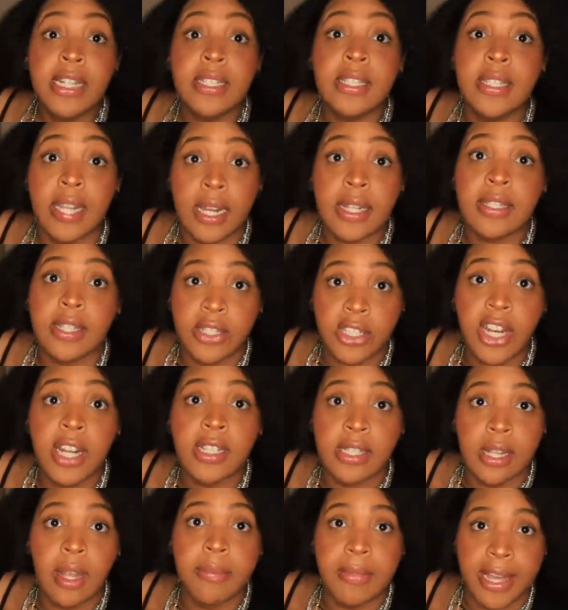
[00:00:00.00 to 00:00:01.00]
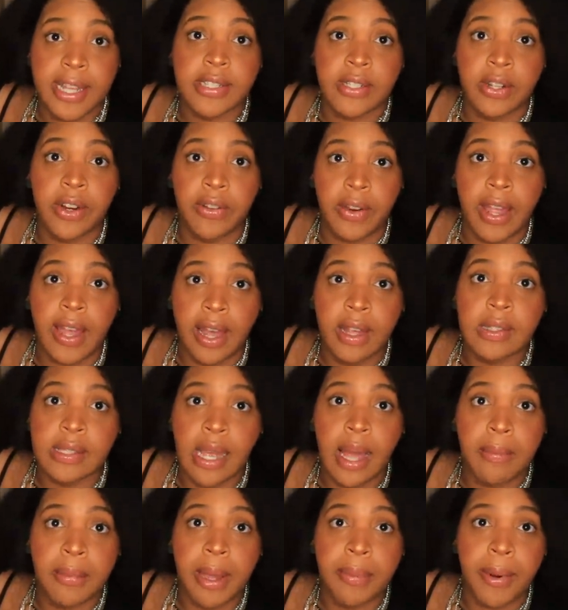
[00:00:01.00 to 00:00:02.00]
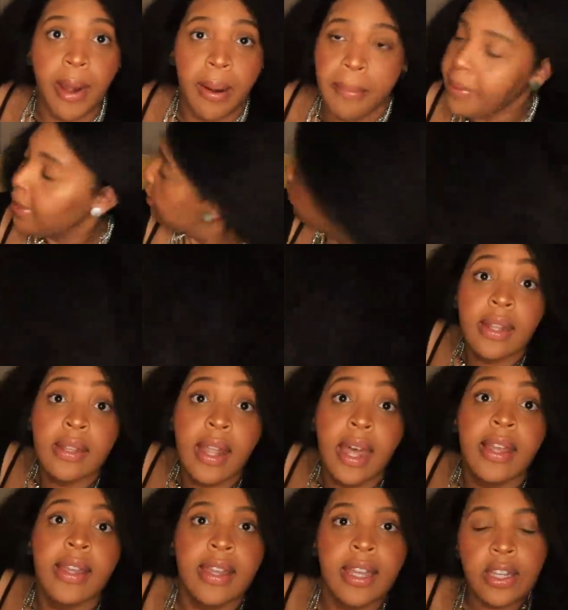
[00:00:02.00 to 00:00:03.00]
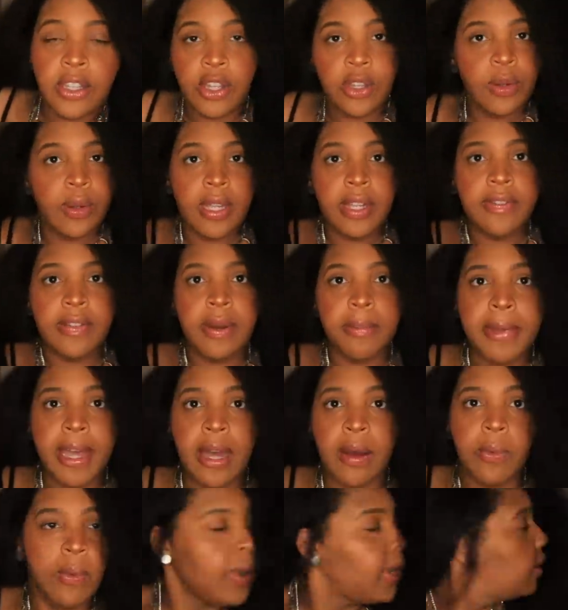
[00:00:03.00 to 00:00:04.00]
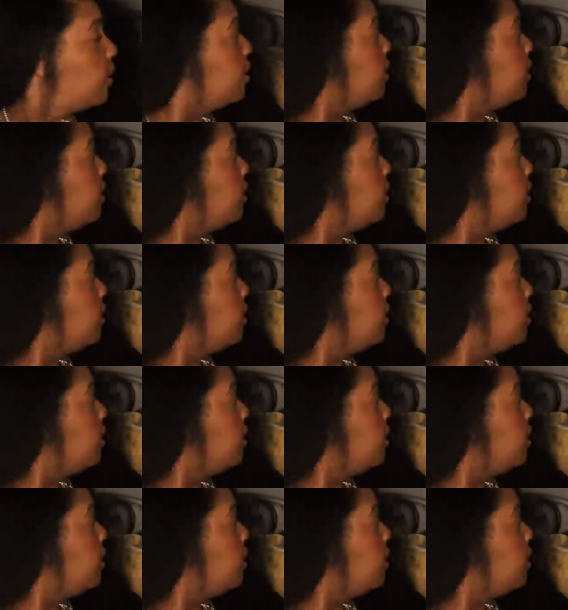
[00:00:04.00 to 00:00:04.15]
is Texas Chainsaw Massacring outside my apartment. Like, can you even imagine? What